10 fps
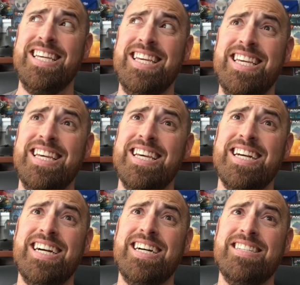
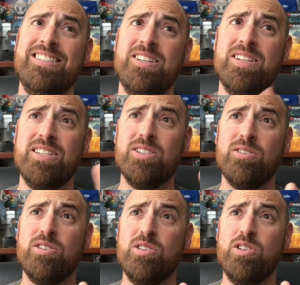yeah, until I start
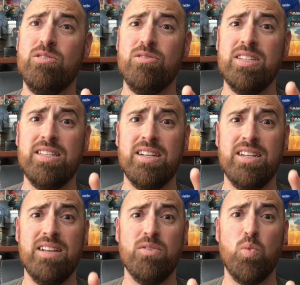to lose and then I
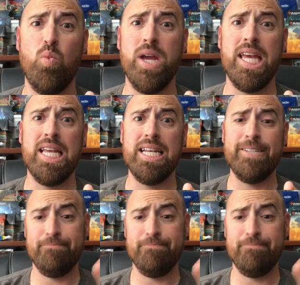never win.